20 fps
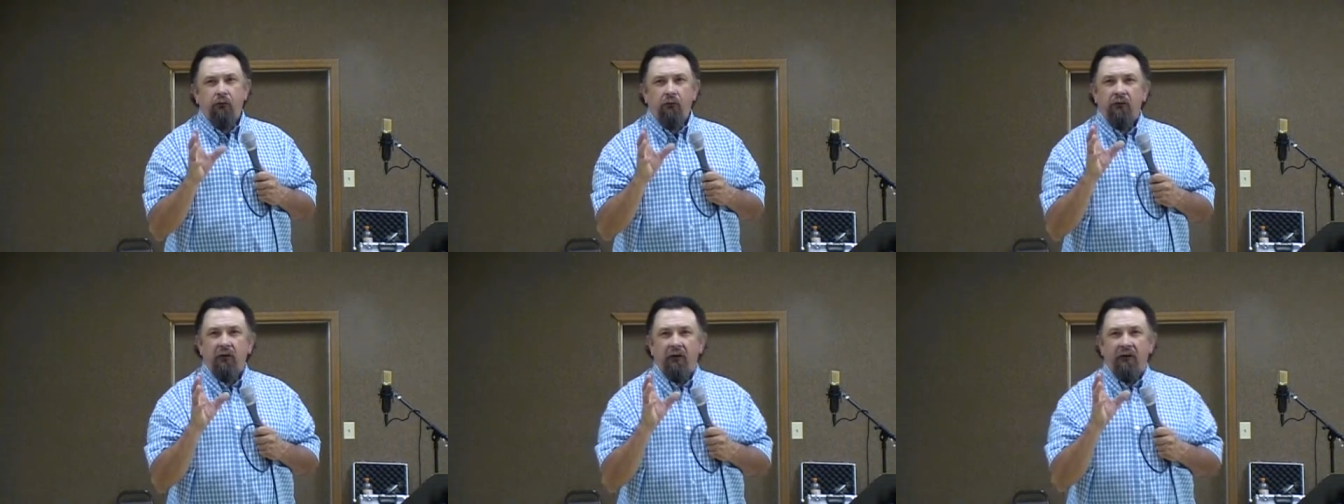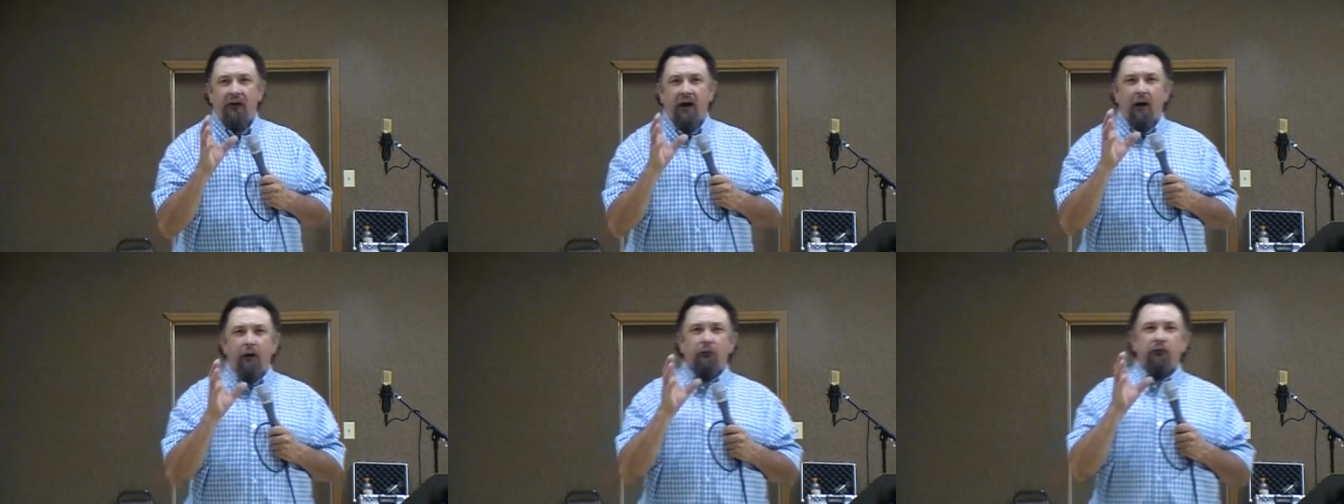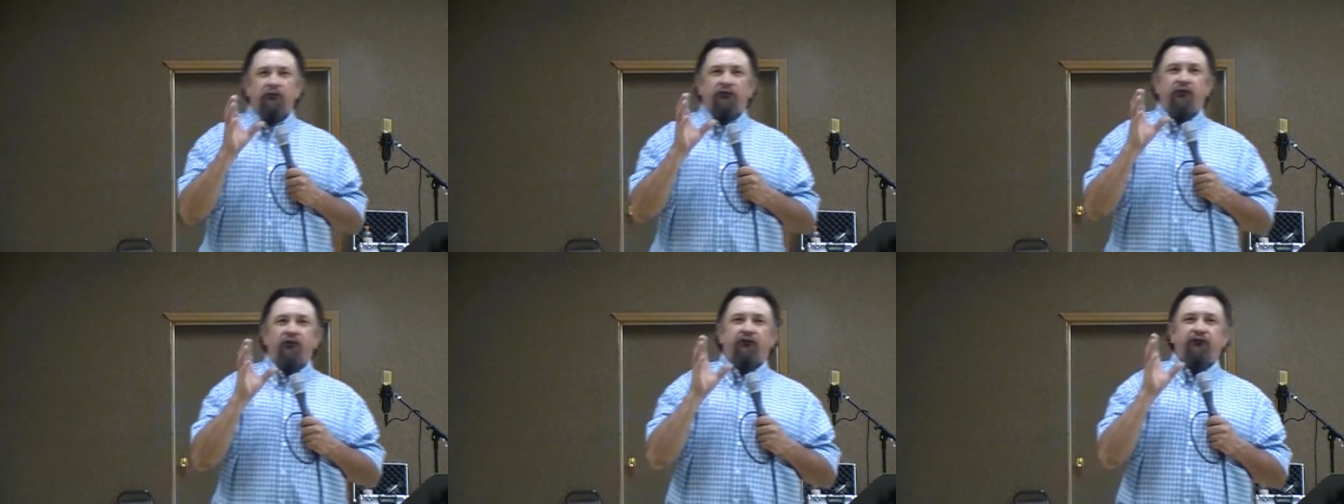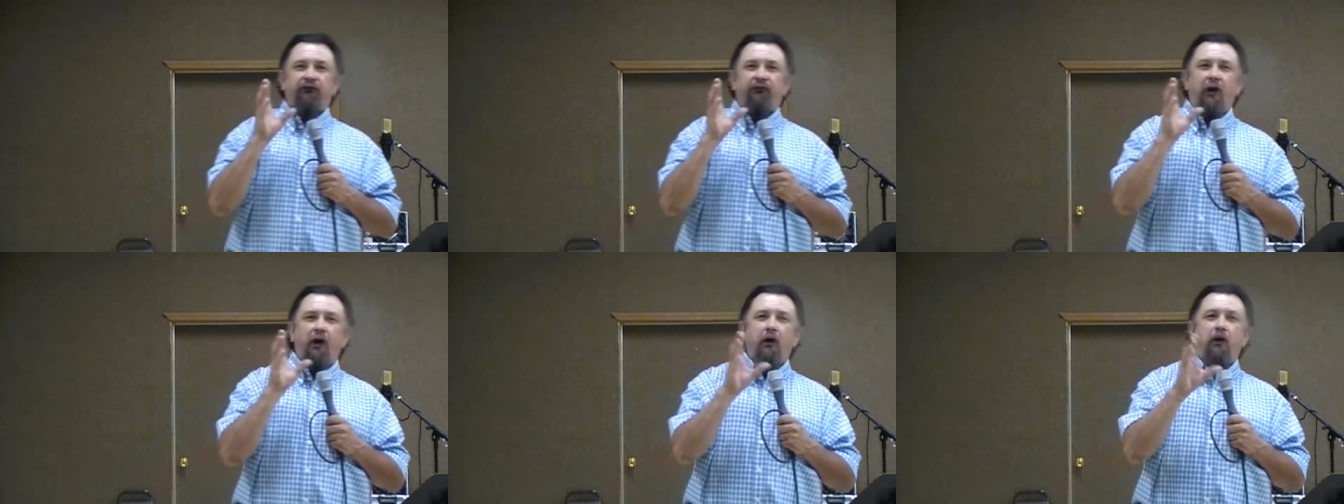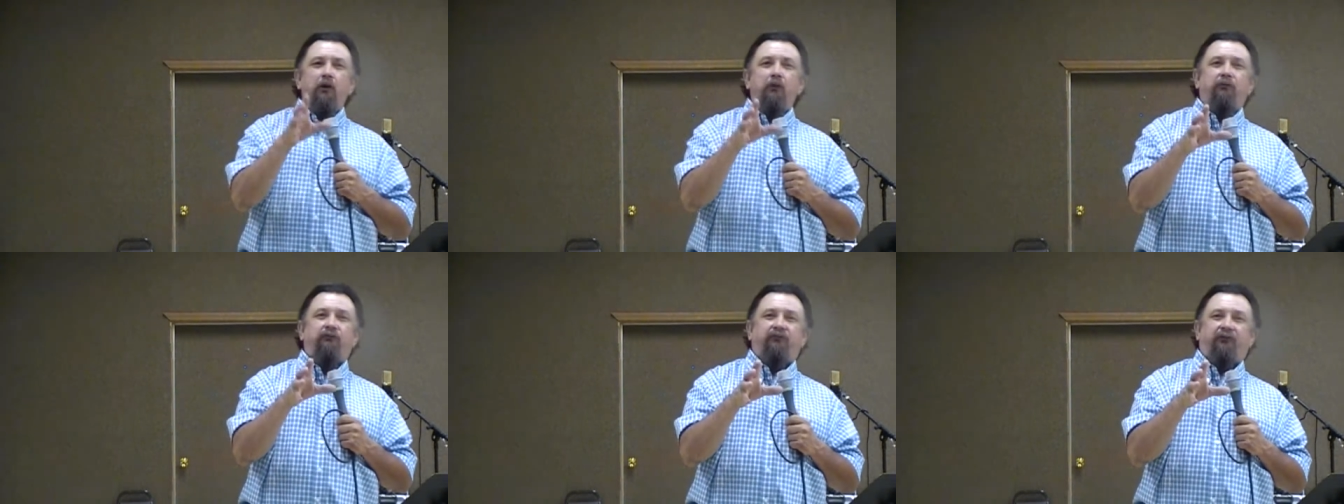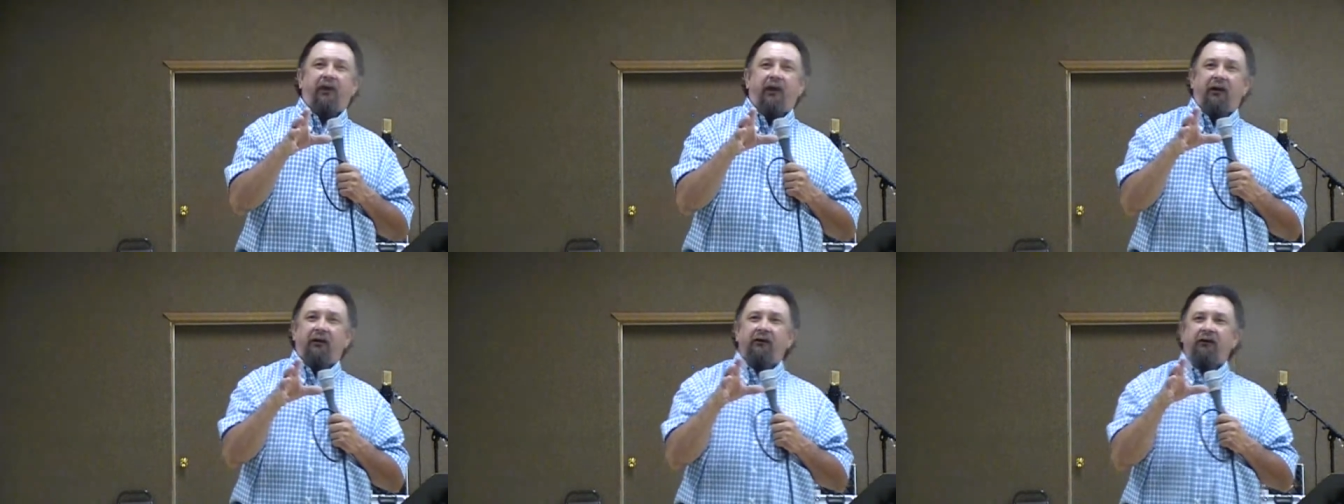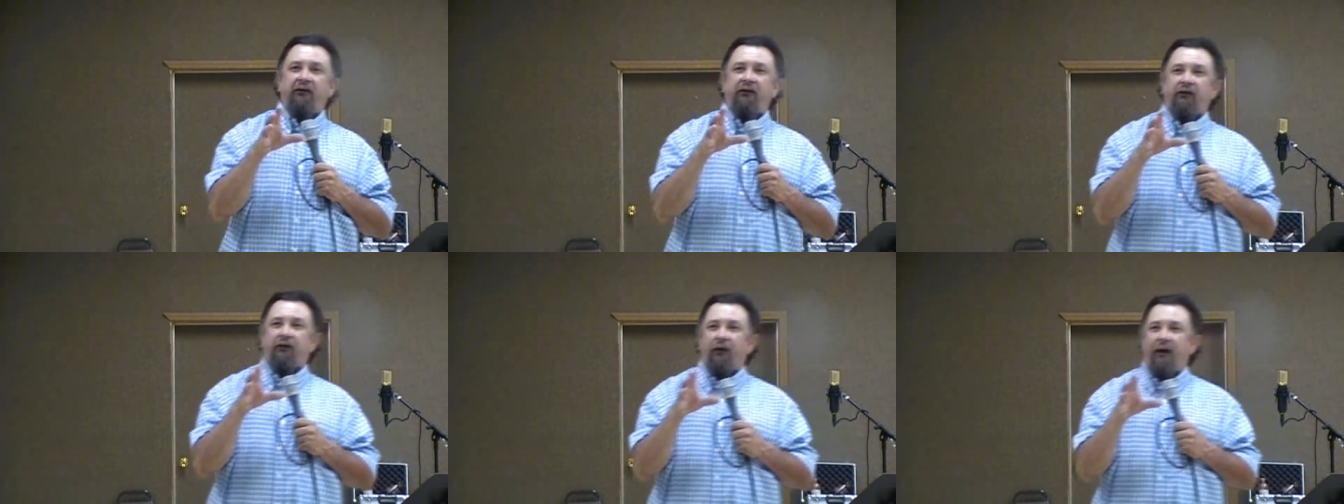and there was this dude
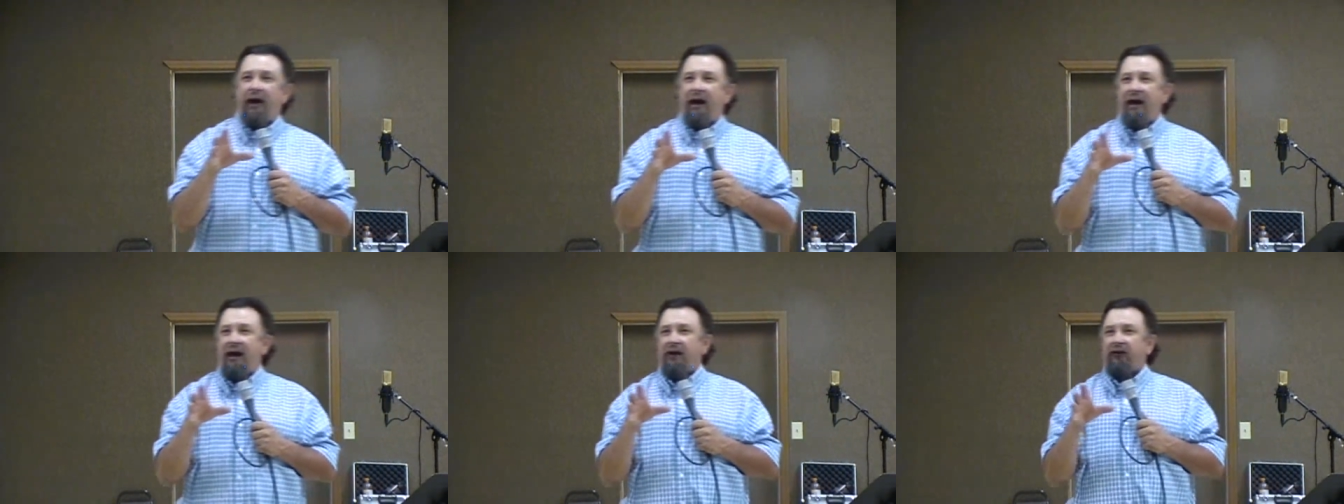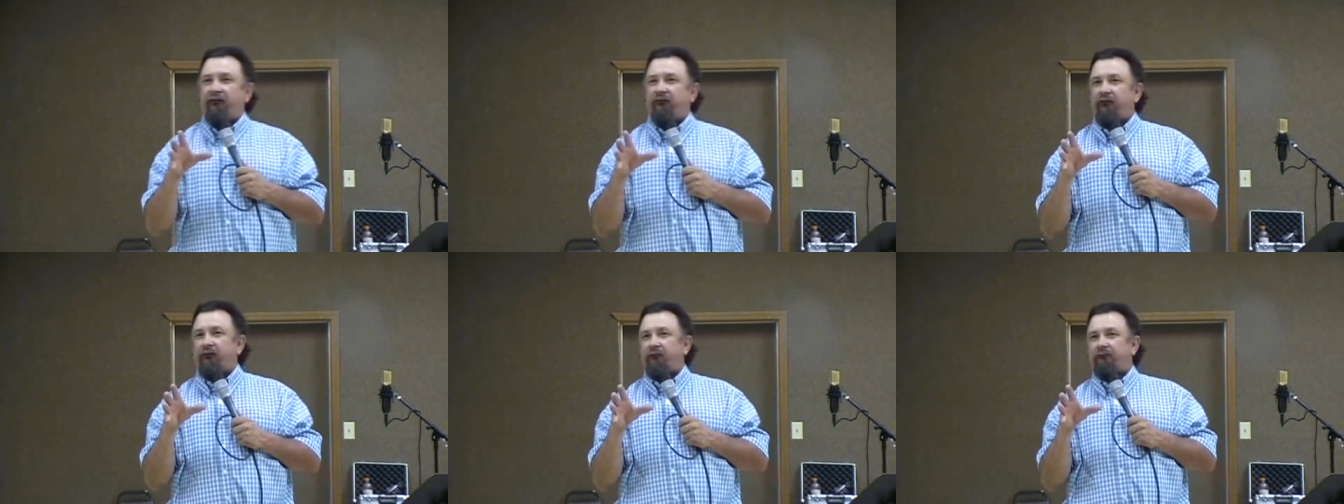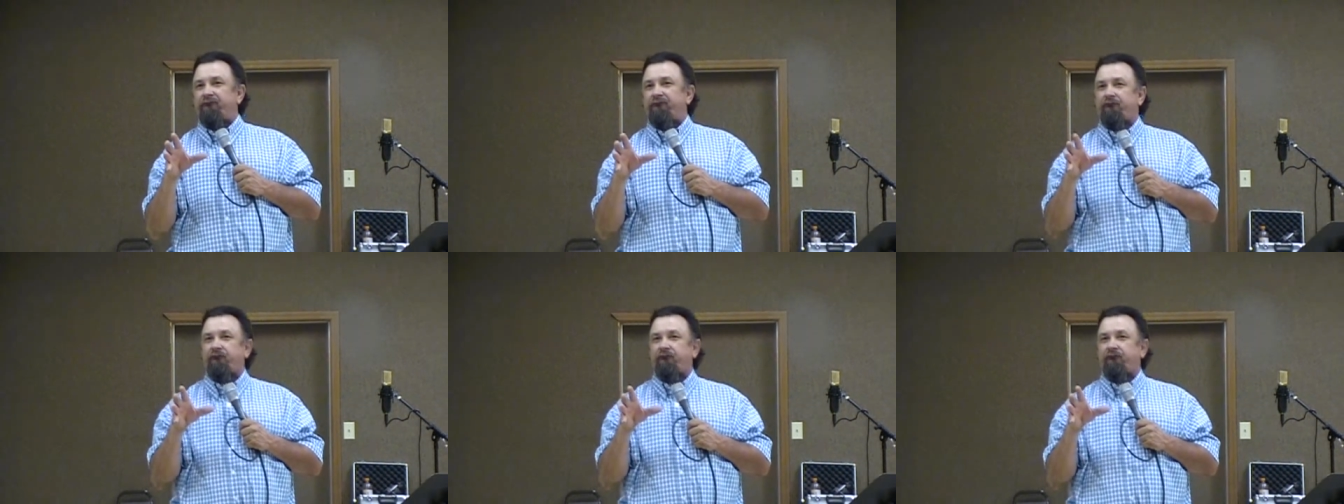sitting in the grass,